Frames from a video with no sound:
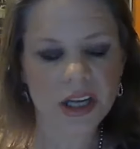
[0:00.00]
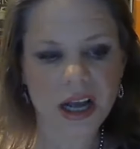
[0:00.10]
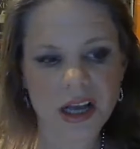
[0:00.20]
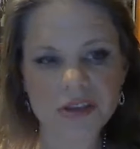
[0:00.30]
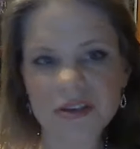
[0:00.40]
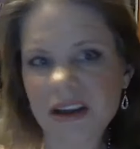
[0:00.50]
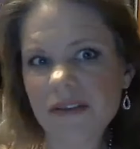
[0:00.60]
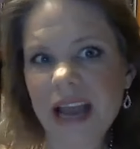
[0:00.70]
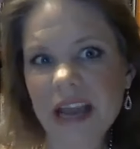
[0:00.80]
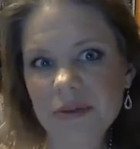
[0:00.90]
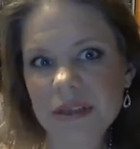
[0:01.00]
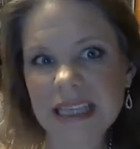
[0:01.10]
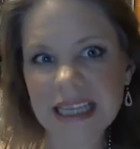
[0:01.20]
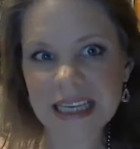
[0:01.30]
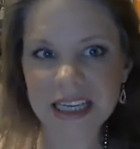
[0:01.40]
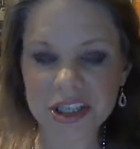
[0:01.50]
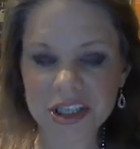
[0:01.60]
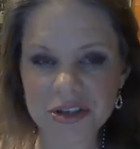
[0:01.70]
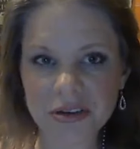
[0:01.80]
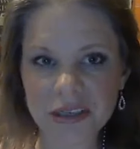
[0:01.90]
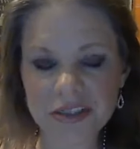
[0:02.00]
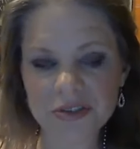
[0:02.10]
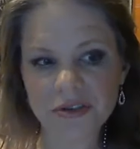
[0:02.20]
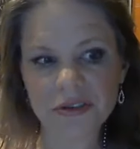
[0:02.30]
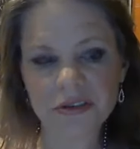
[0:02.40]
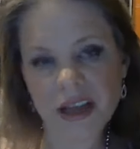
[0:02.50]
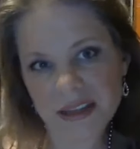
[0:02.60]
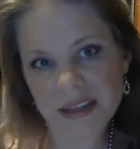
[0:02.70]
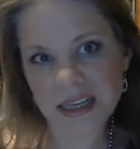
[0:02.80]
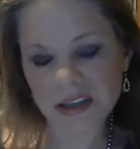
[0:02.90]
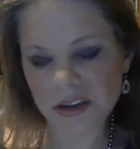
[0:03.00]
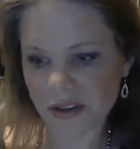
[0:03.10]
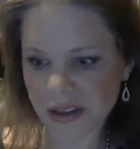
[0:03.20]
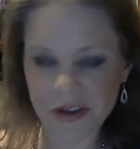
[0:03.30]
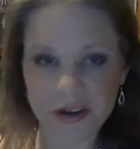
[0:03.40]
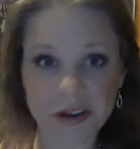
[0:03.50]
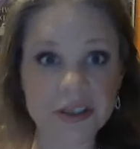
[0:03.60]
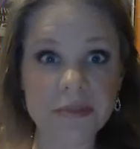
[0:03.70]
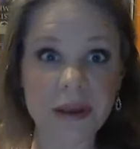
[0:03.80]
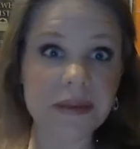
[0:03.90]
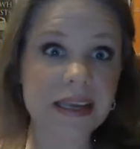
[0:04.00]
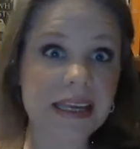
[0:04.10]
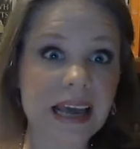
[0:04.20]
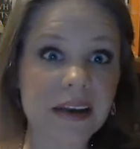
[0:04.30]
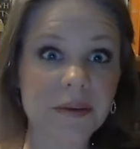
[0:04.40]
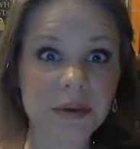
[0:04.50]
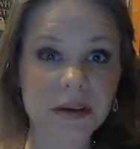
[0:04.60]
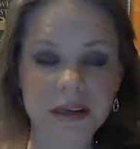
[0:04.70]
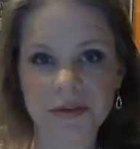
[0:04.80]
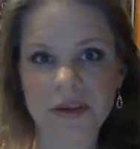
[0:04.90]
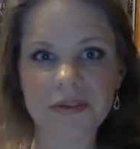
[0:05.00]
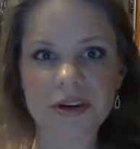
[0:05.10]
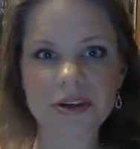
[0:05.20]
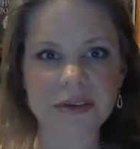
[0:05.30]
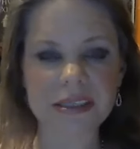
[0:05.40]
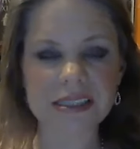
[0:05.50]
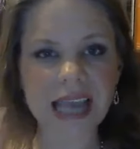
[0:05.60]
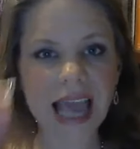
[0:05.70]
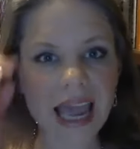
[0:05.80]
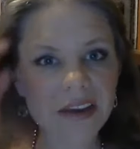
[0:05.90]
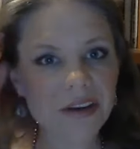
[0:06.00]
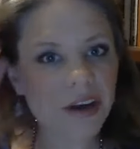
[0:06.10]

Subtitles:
You never had really any assurance or nothing, that you could just maybe get out a book and refer to it and say, hey,